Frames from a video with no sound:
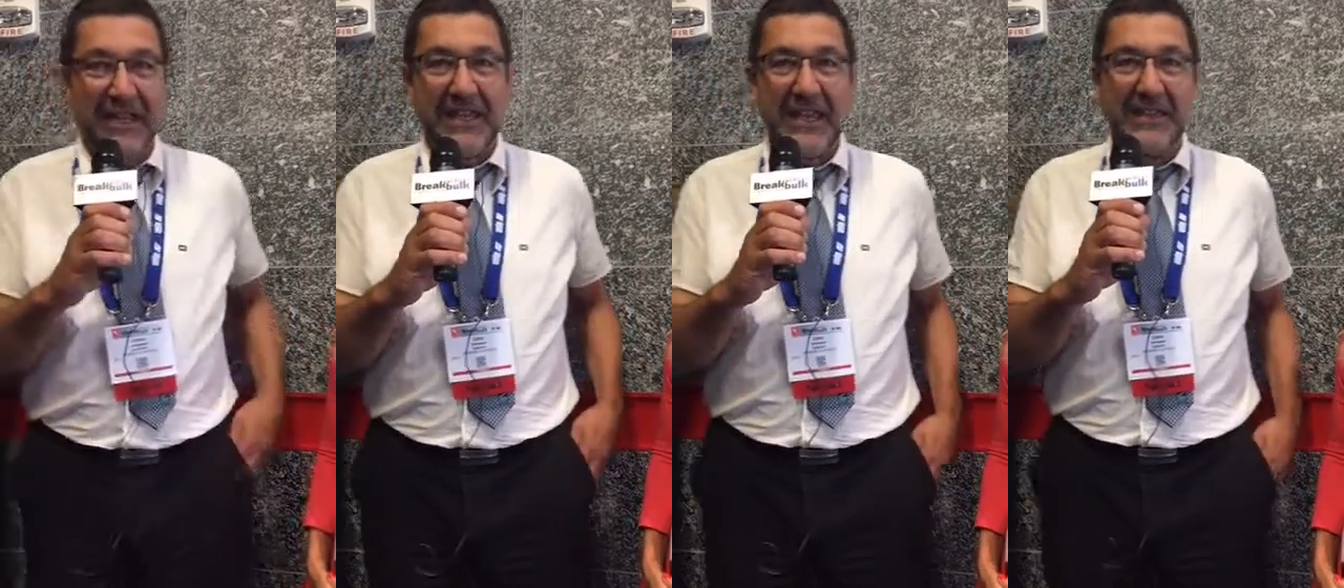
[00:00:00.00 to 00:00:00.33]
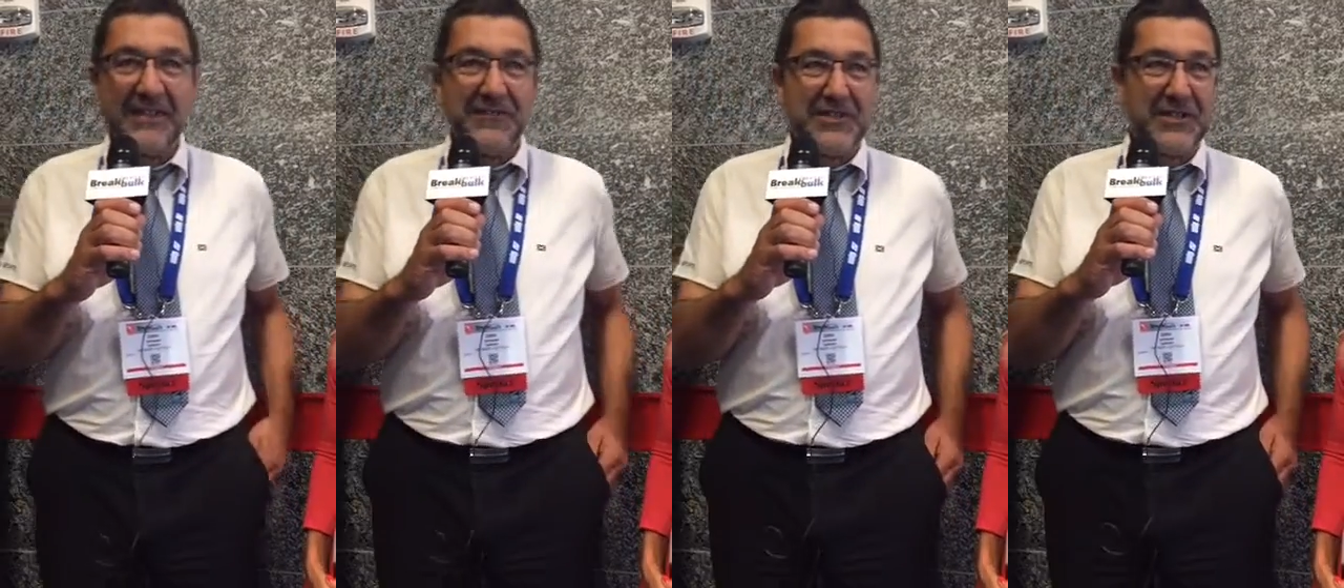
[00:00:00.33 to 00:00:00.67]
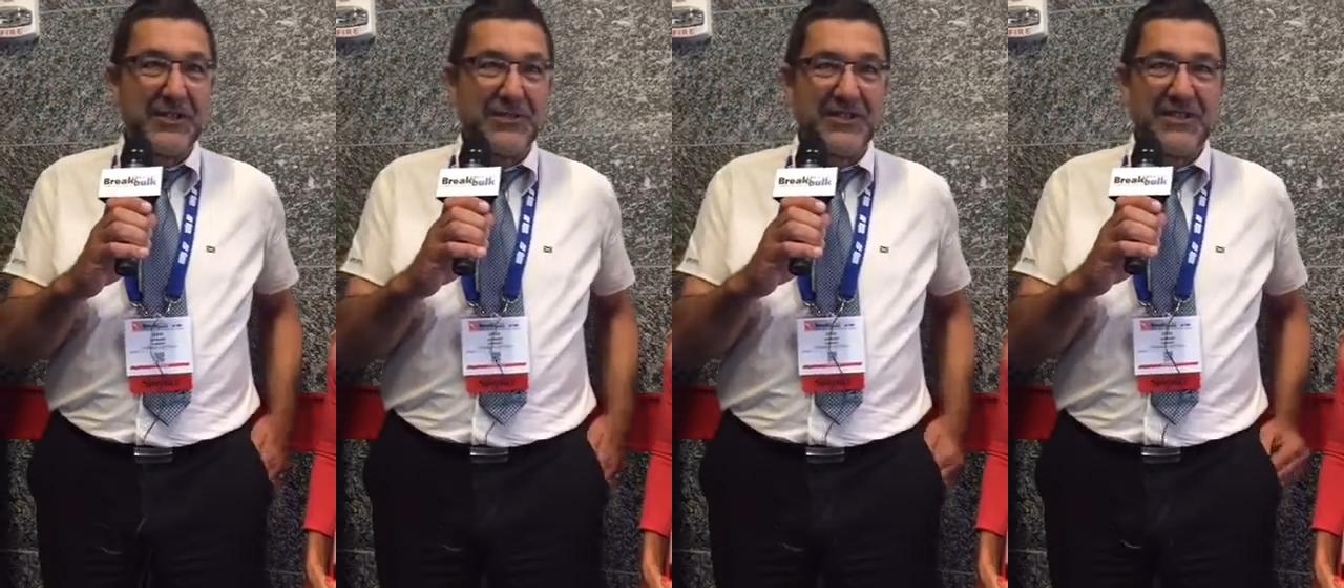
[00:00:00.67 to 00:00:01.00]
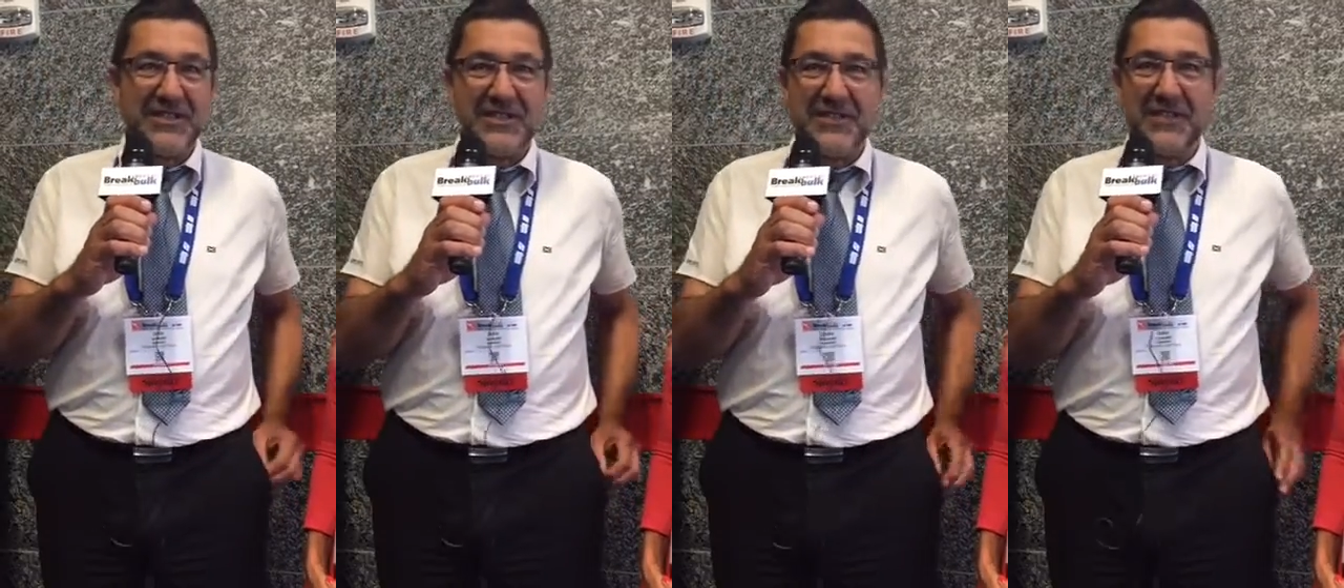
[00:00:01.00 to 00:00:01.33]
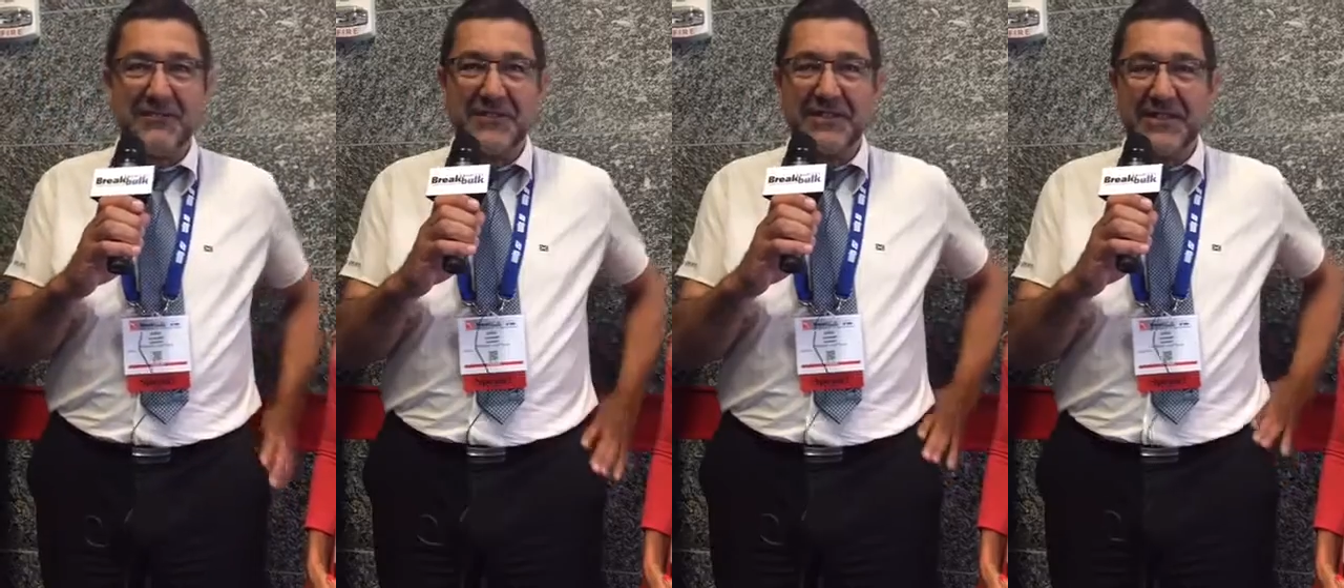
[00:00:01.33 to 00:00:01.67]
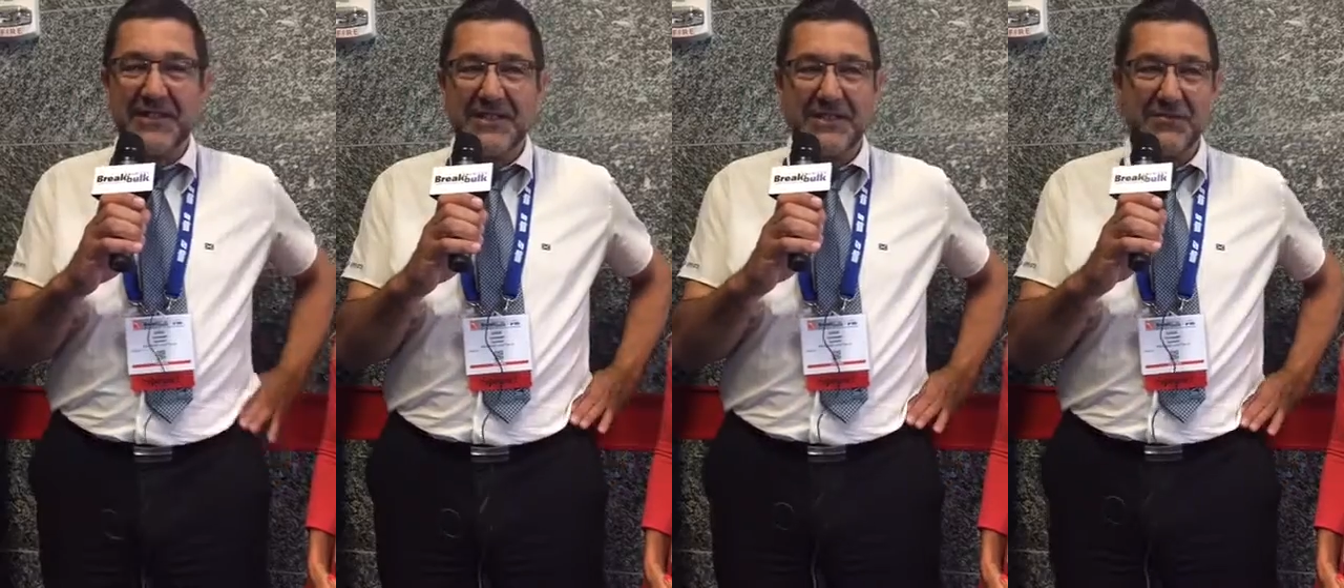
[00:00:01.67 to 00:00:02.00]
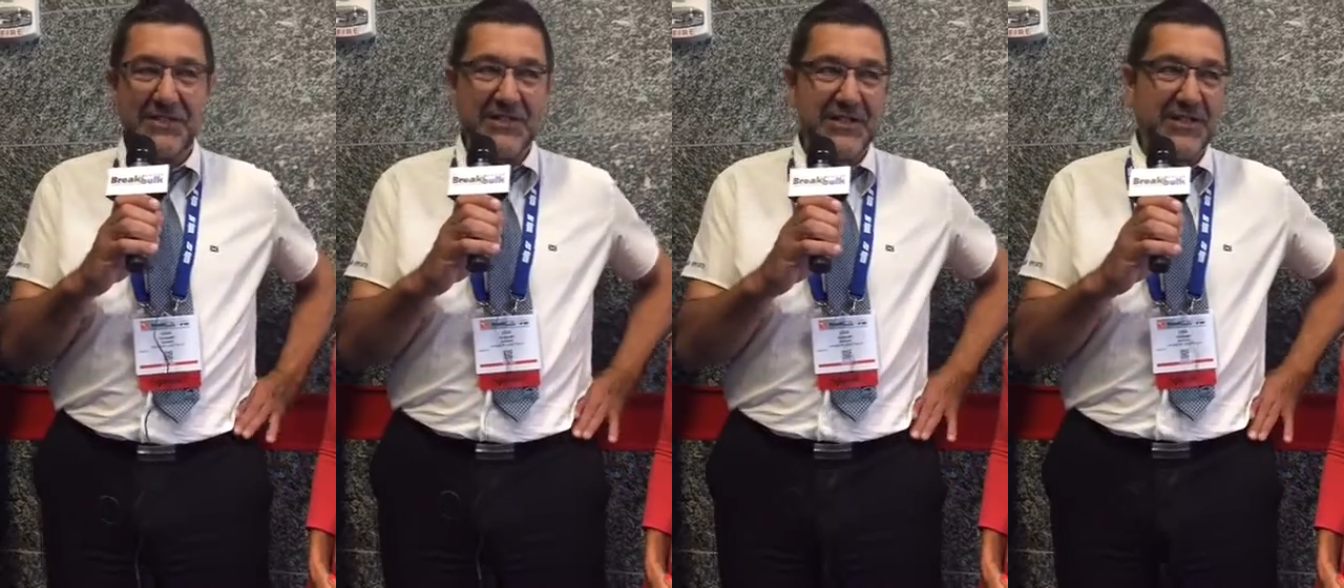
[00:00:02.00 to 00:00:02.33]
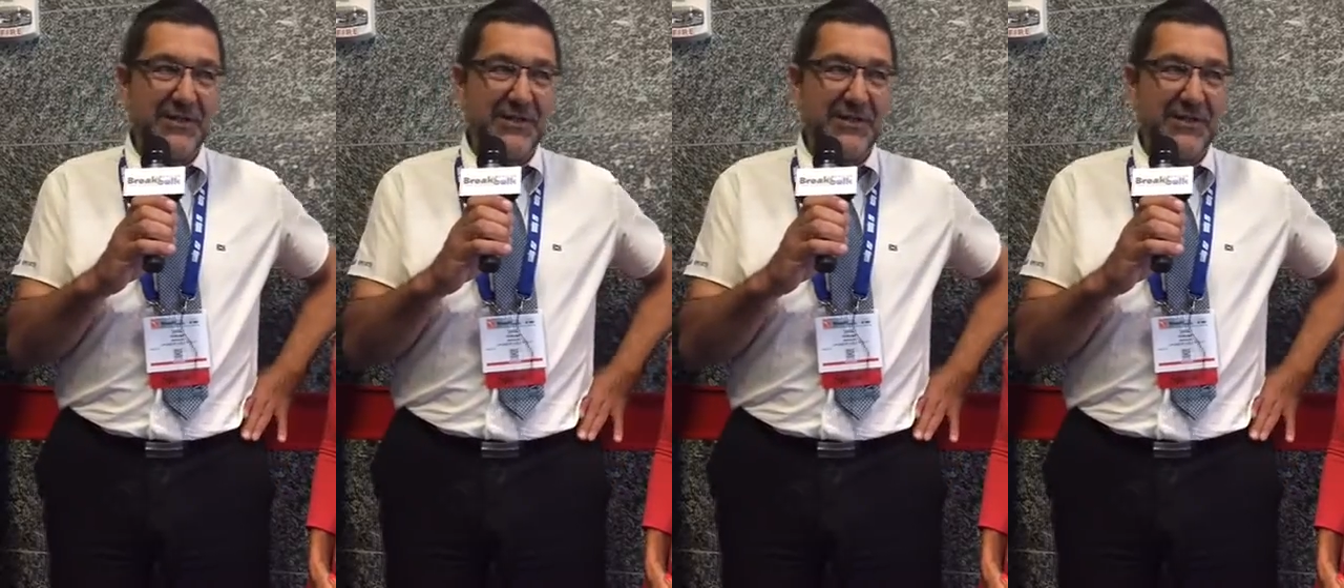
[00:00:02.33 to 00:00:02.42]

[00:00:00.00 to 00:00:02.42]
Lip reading: creative solutions in different industries.